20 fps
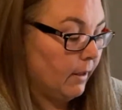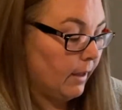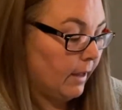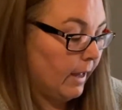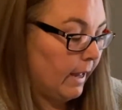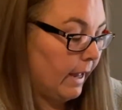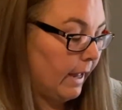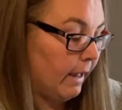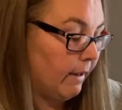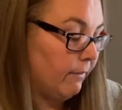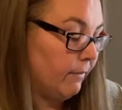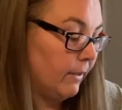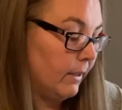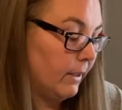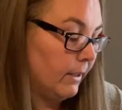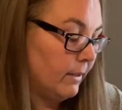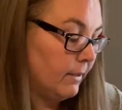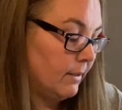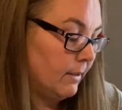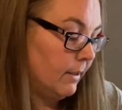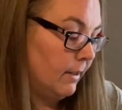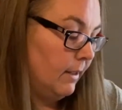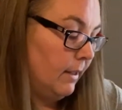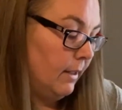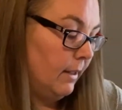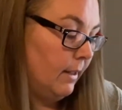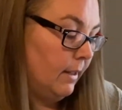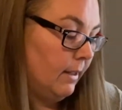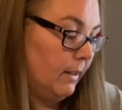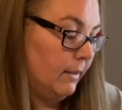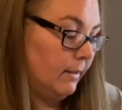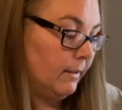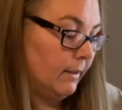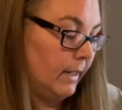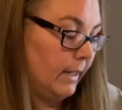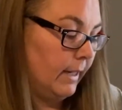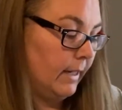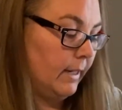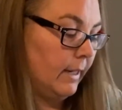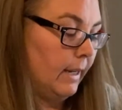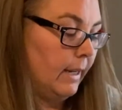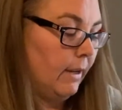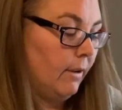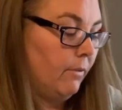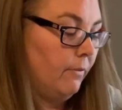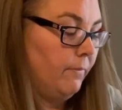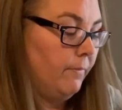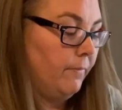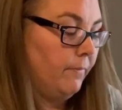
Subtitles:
half is. Lay it down.